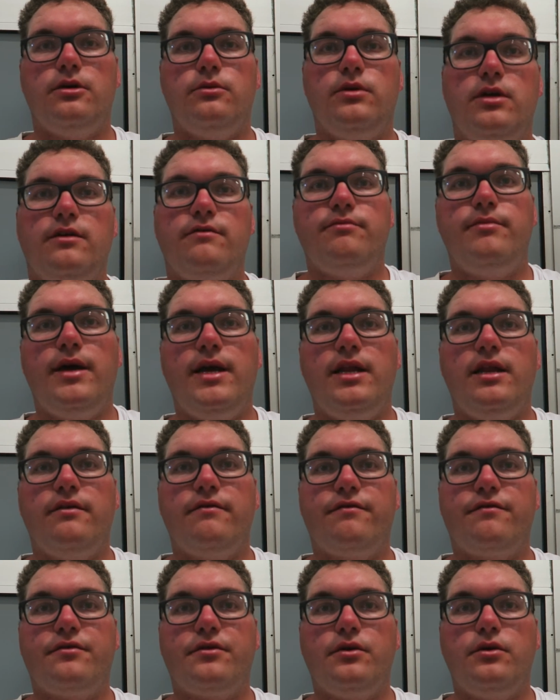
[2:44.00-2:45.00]
So we have made
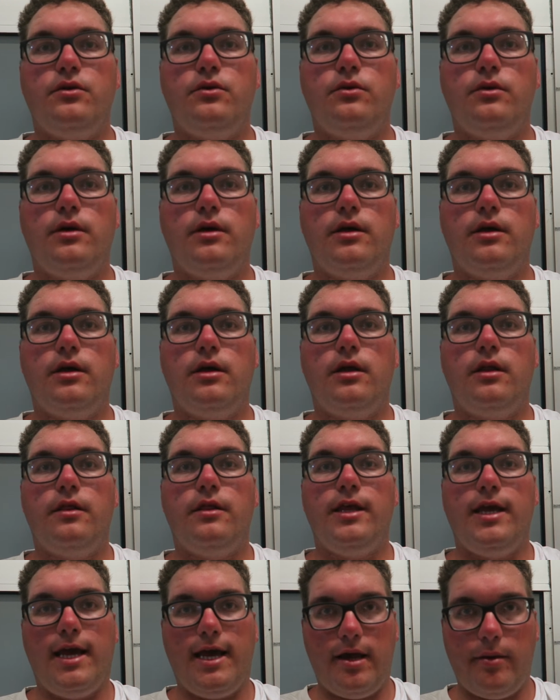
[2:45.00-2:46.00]
it through
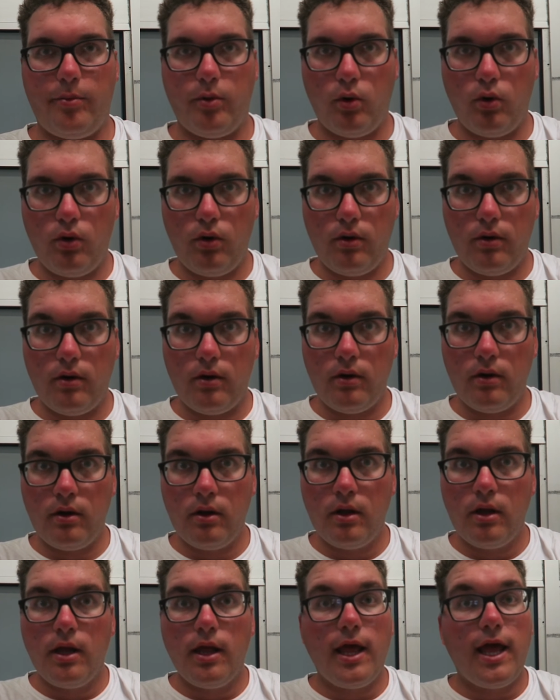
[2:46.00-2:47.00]
the airport.
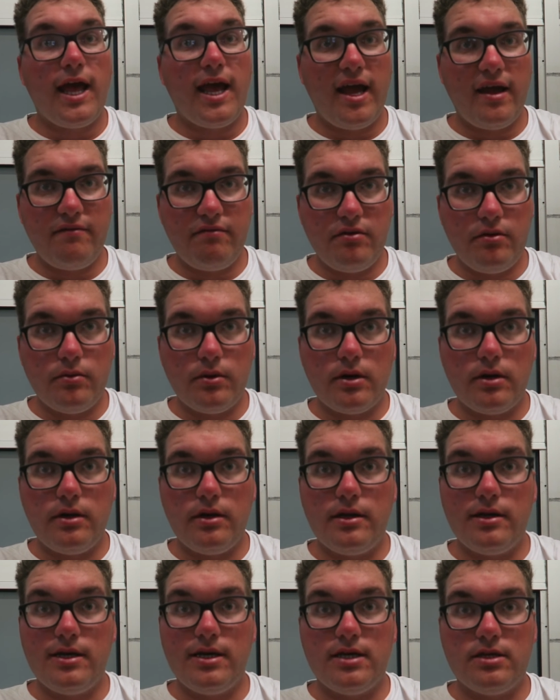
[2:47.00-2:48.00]
Everyone
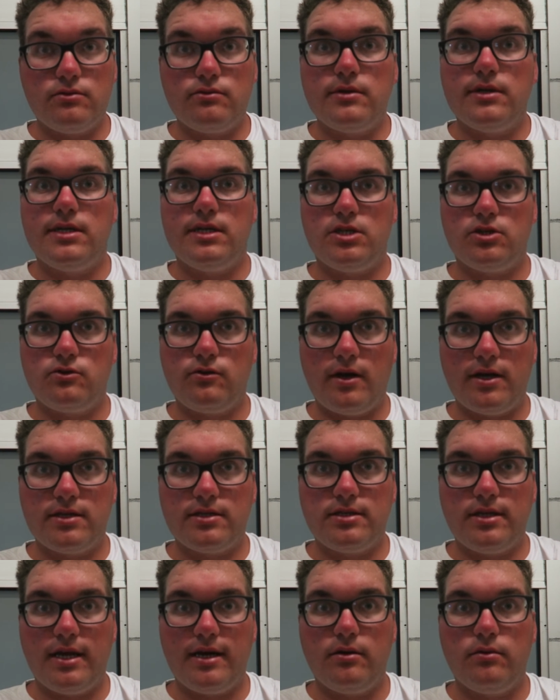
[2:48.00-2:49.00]
is really
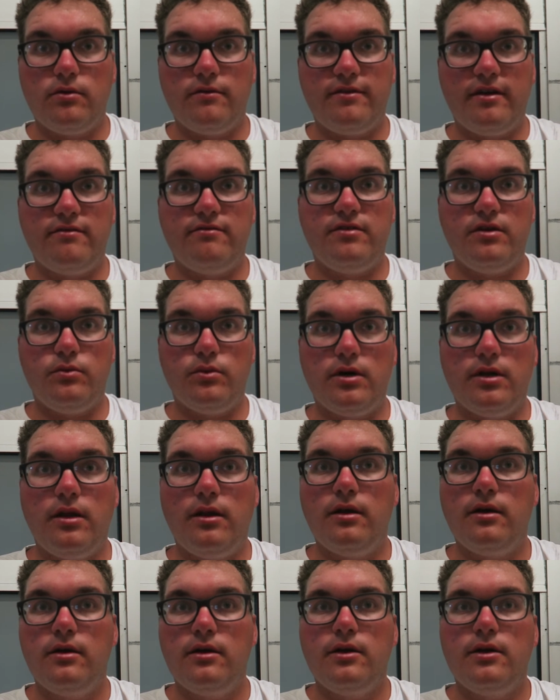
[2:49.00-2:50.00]
stressed now with everyone,
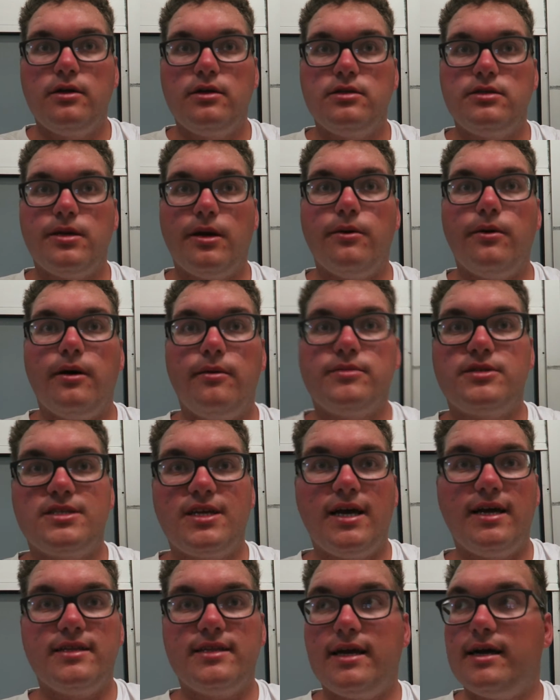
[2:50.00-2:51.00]
so I'm
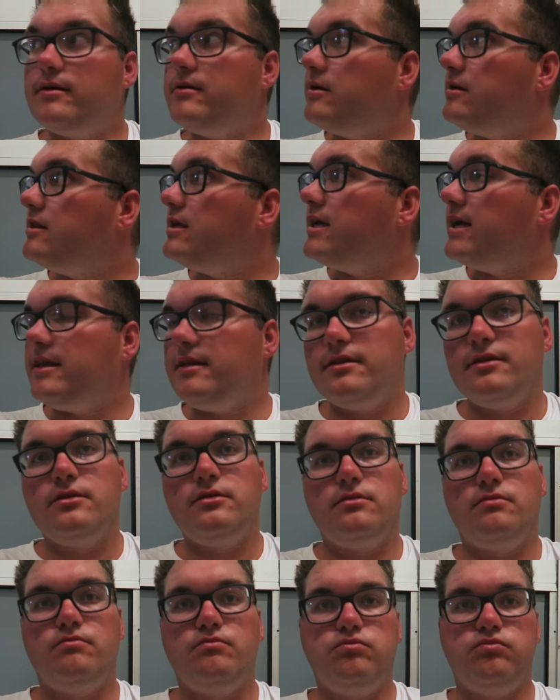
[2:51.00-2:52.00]
sat down at the end,
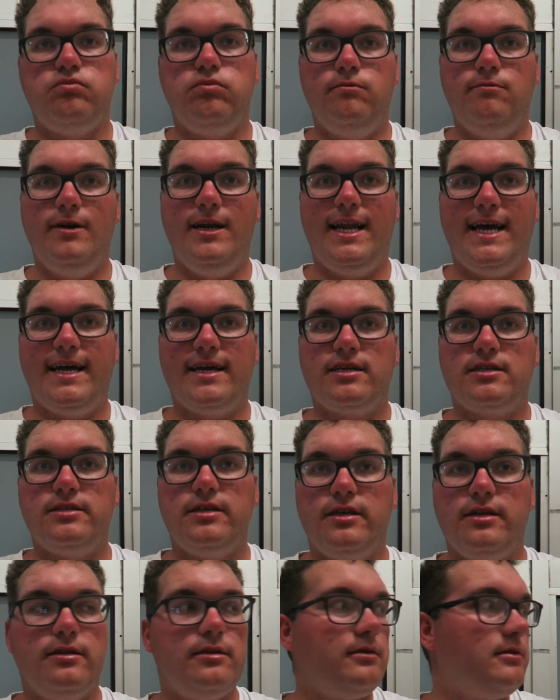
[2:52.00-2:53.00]

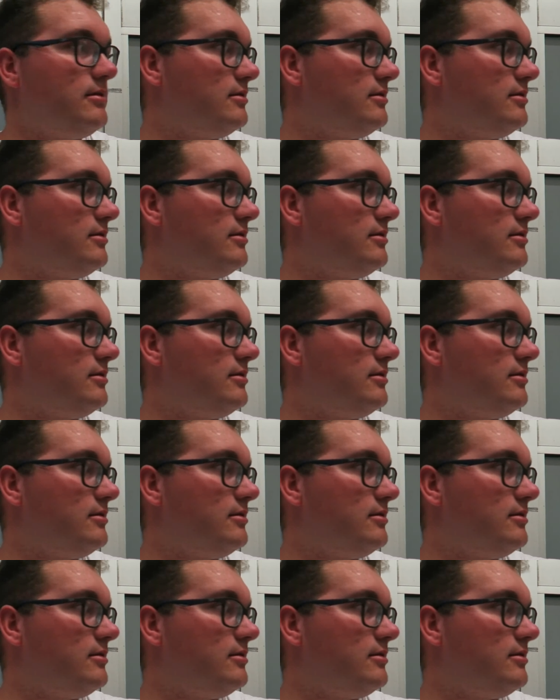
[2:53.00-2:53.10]
relaxing.